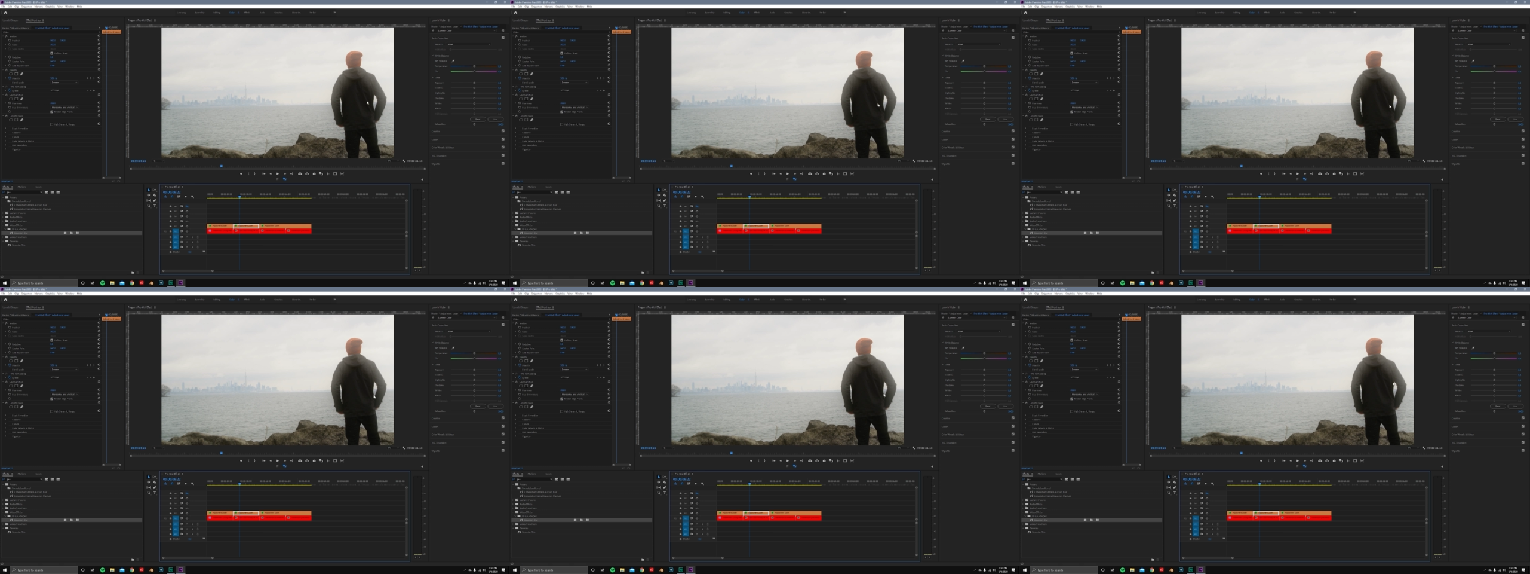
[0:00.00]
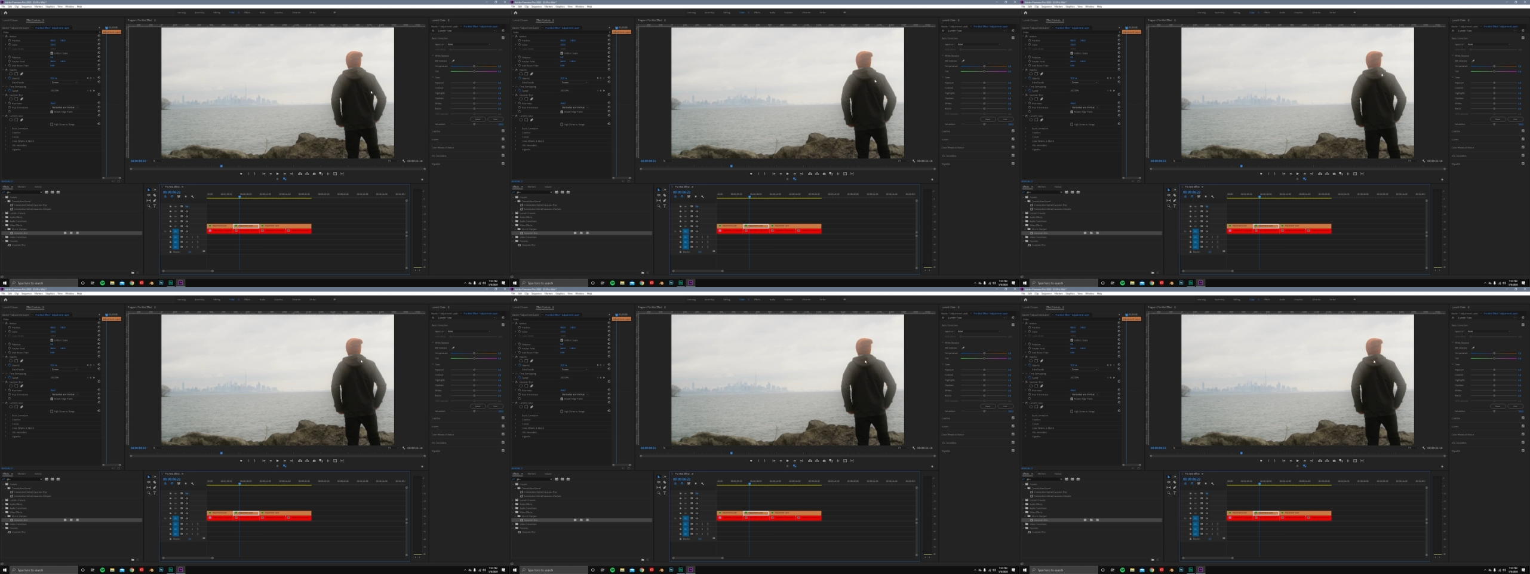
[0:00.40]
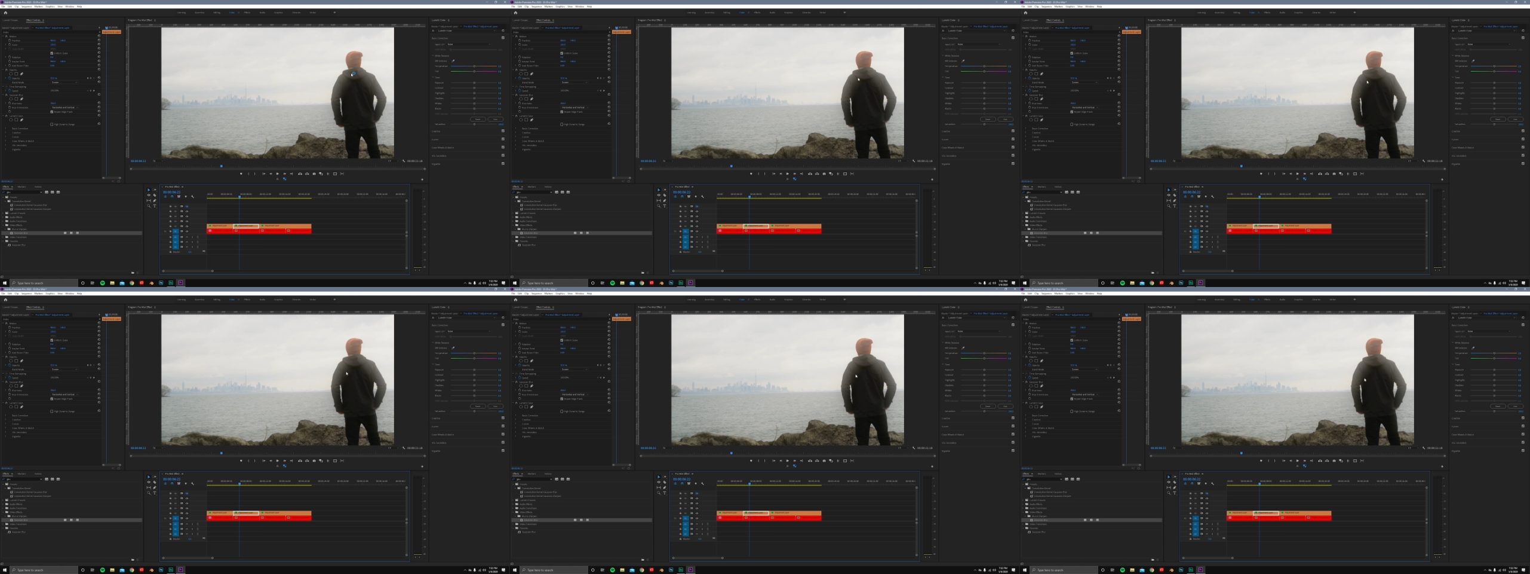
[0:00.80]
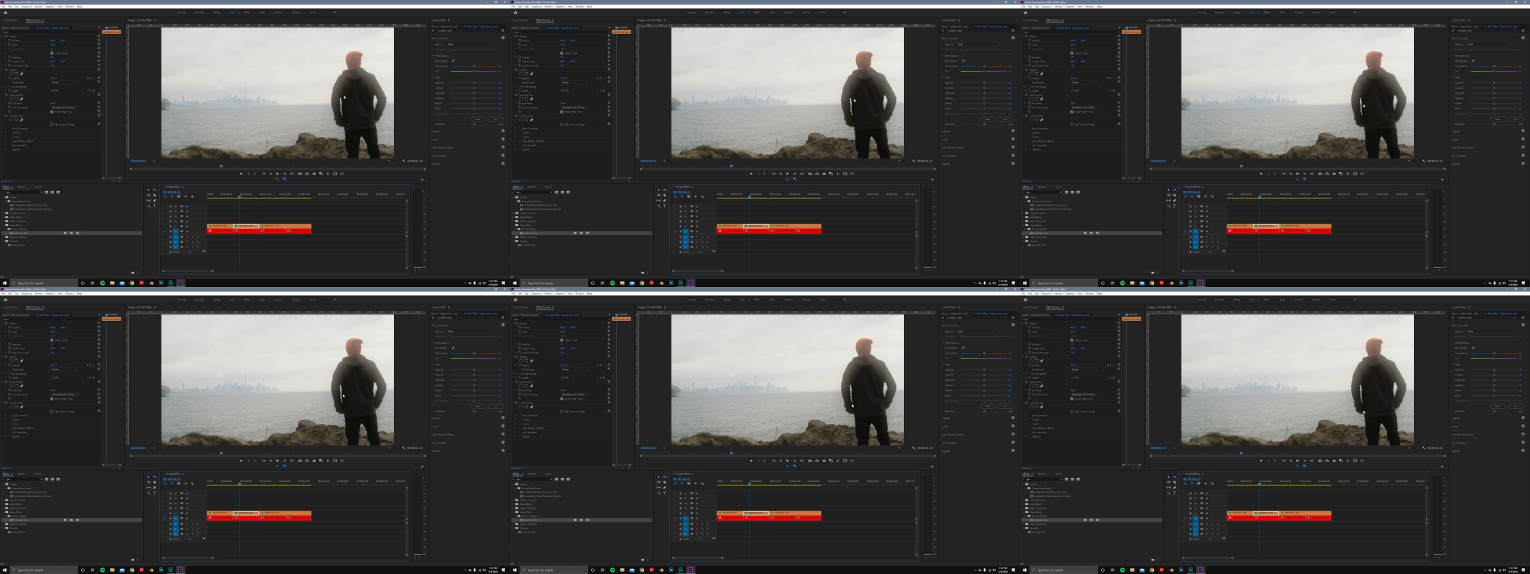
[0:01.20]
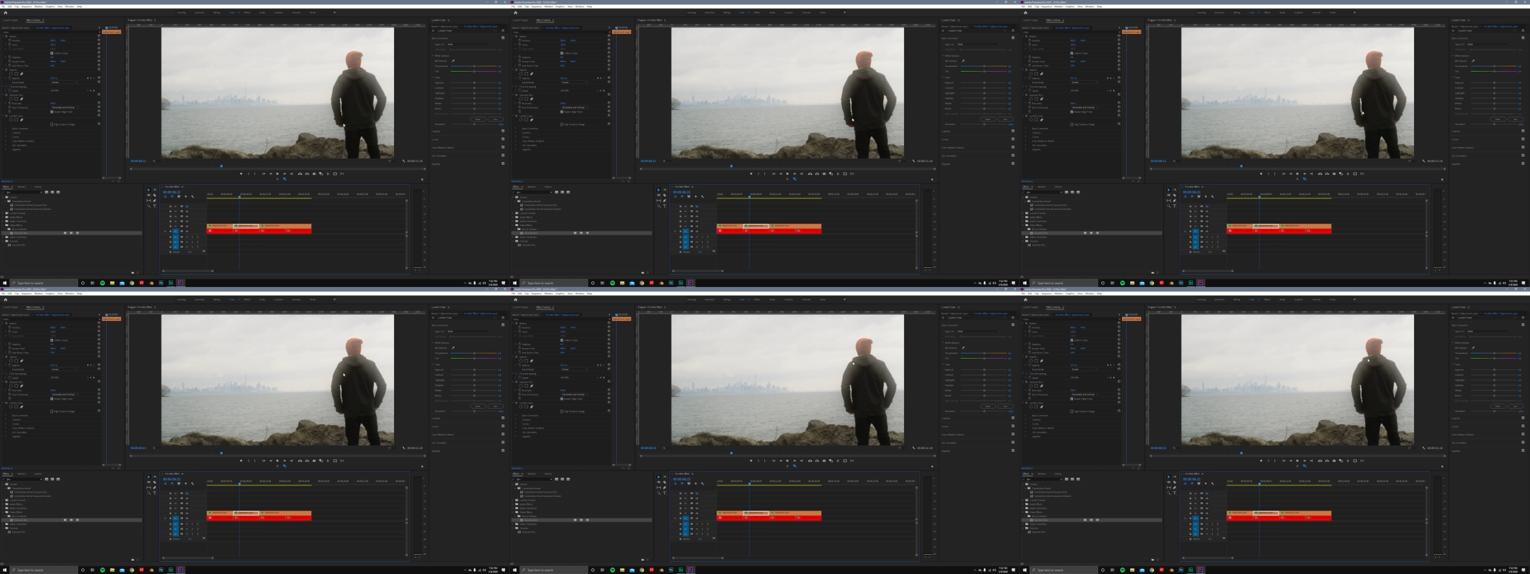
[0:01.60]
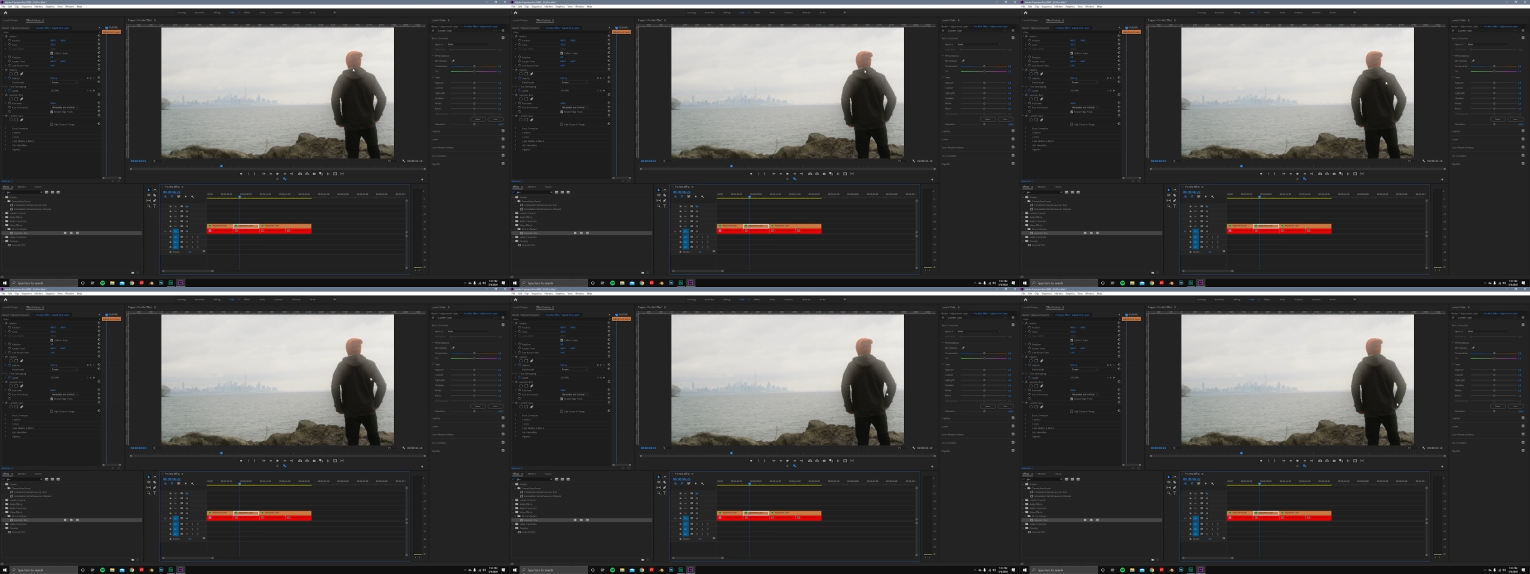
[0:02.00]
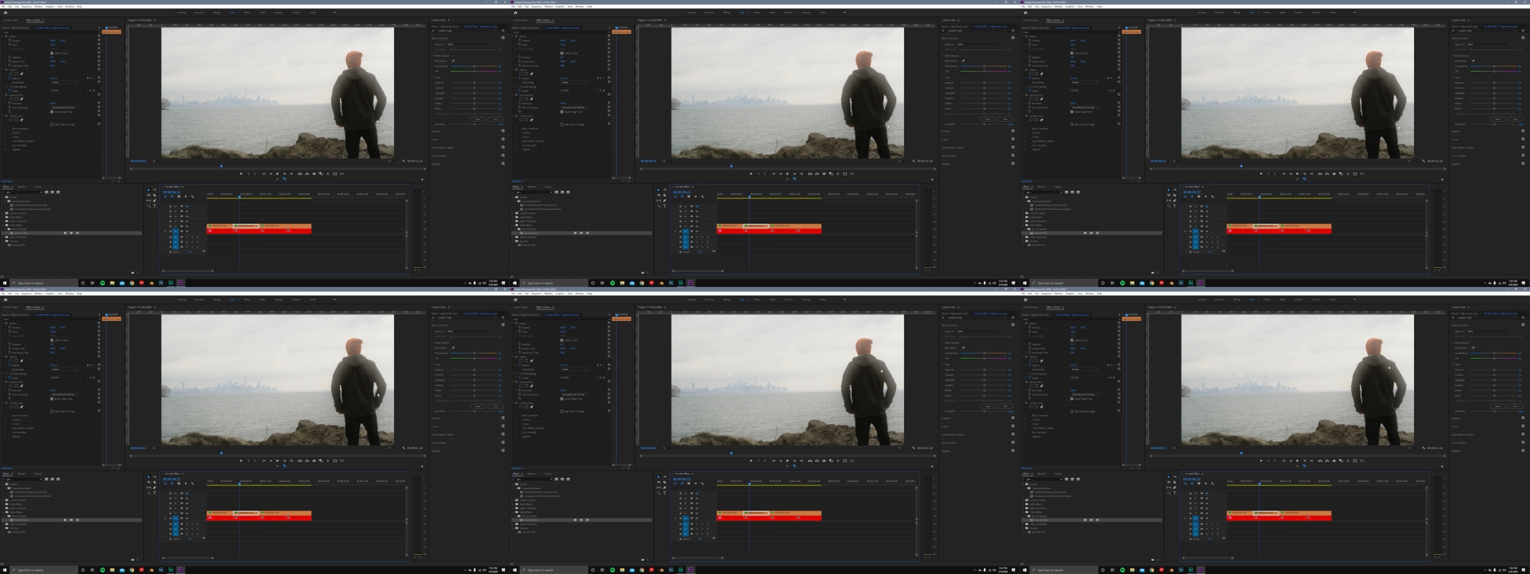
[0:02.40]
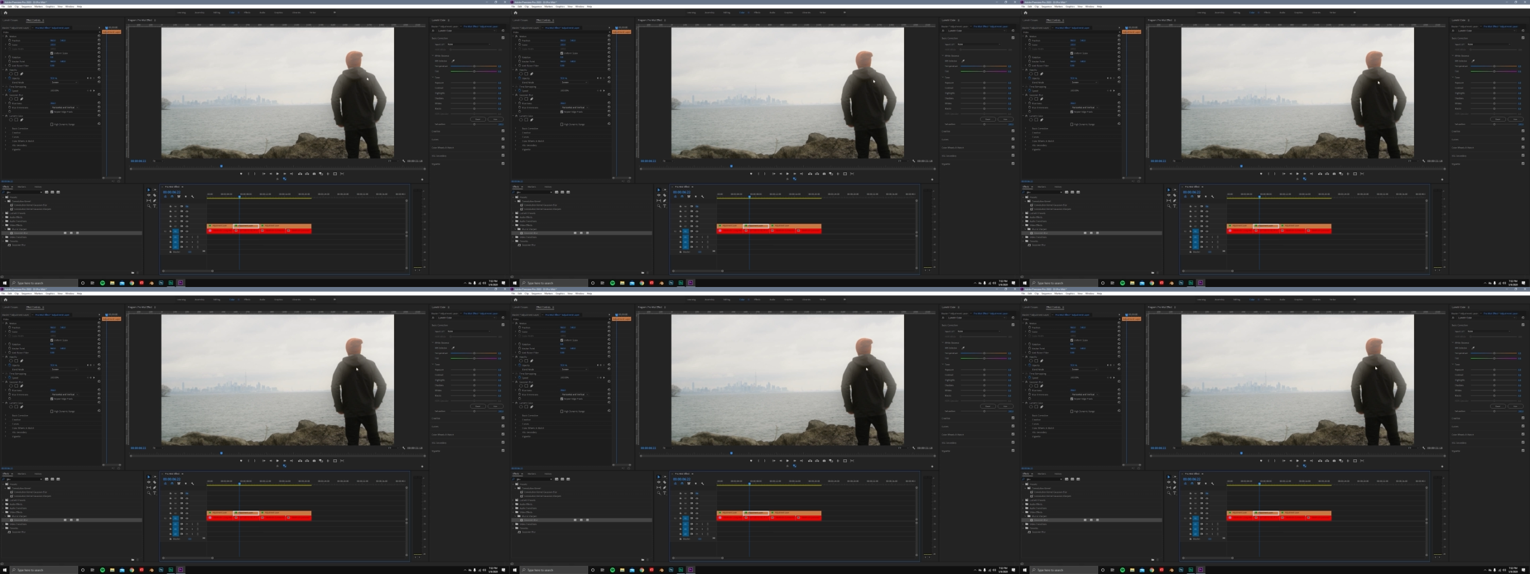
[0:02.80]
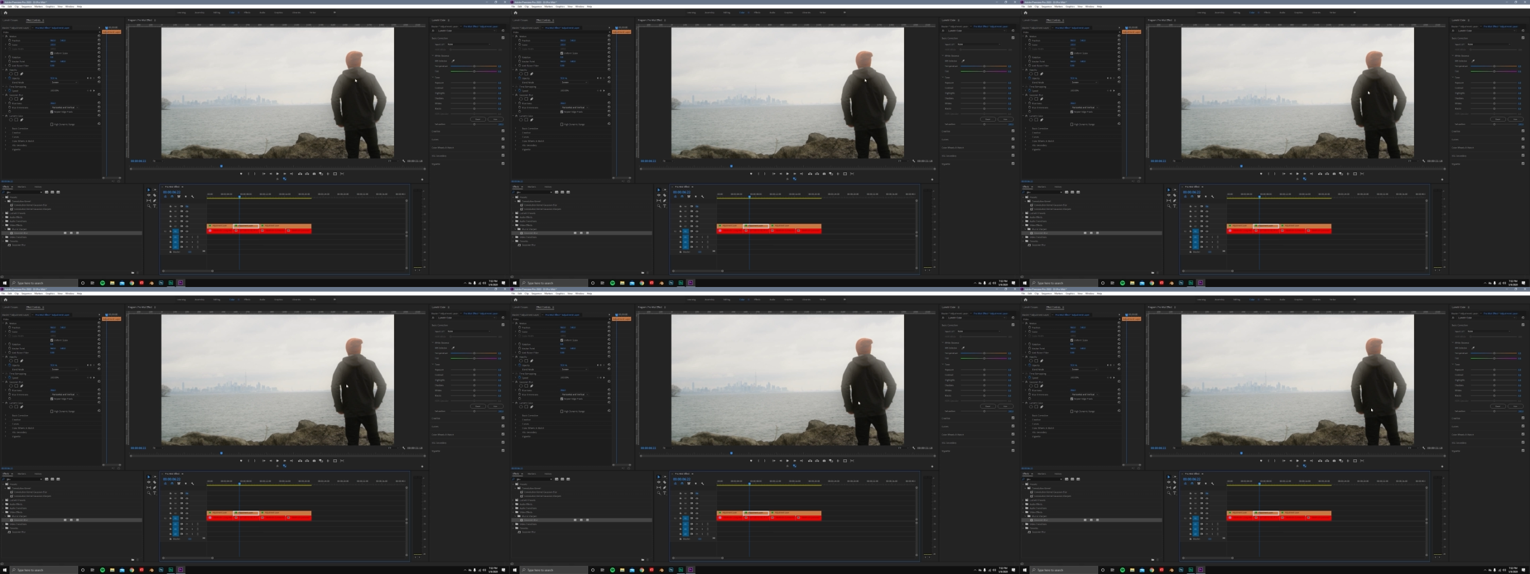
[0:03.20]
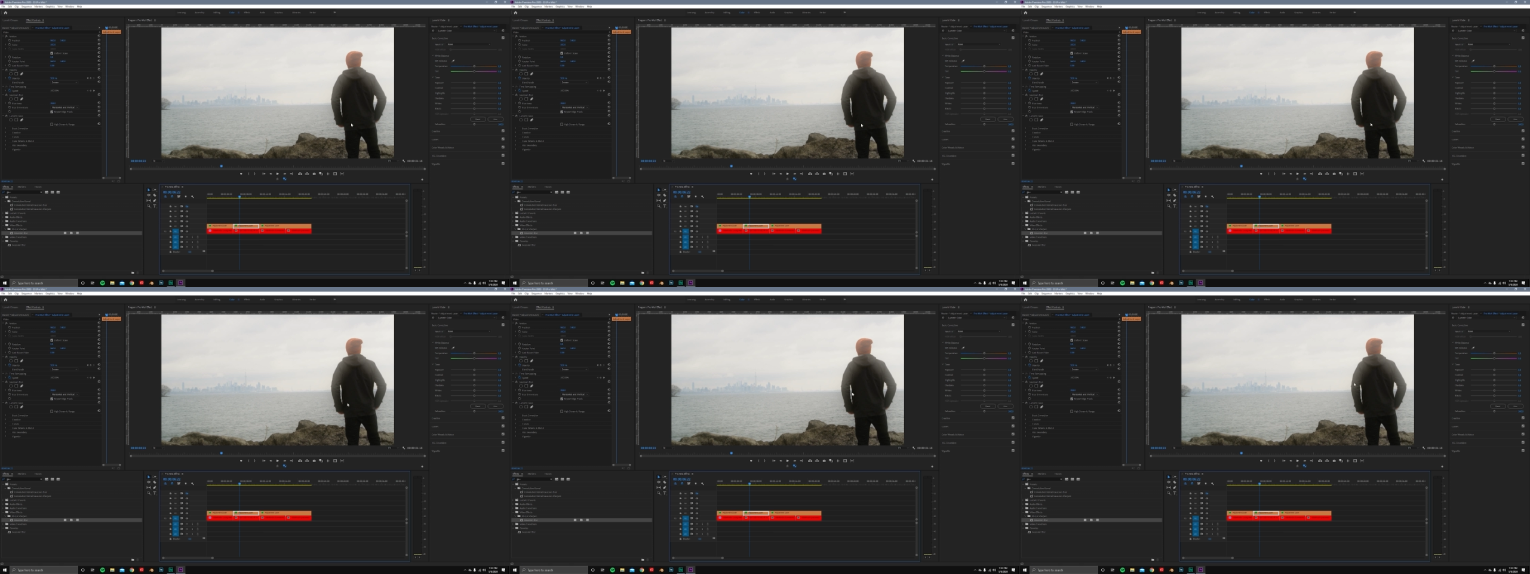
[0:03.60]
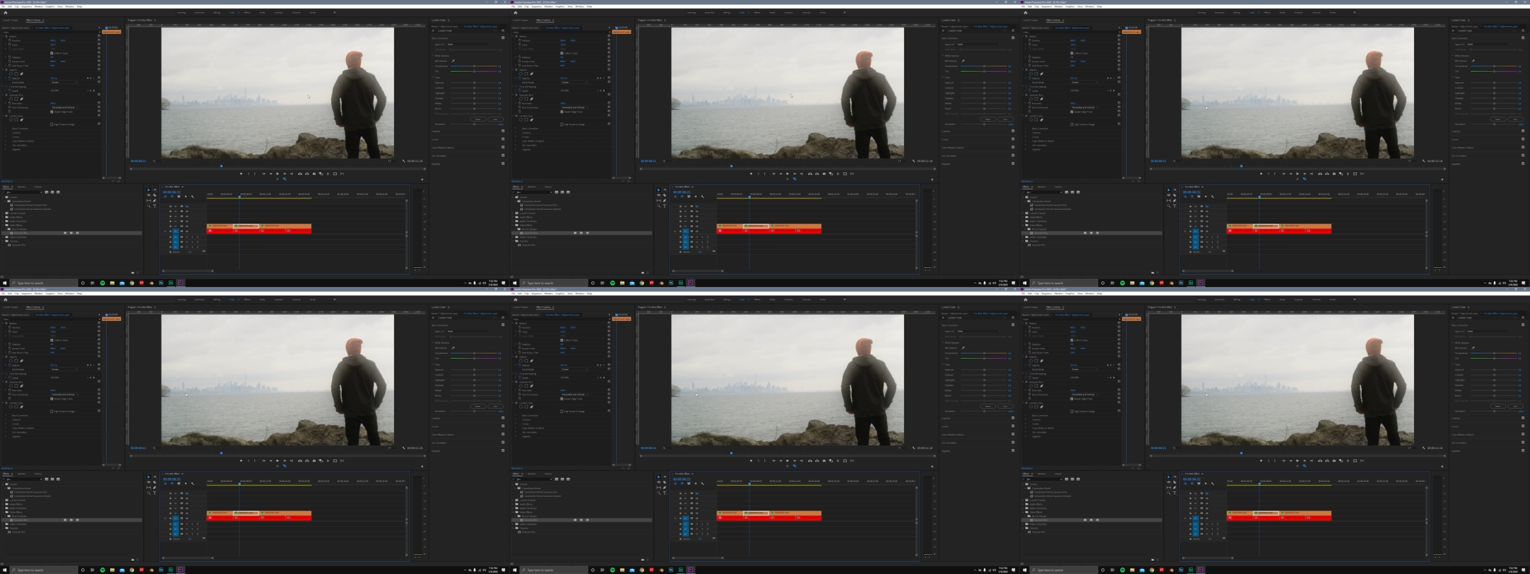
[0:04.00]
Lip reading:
No face is visible, so there are no lips to read.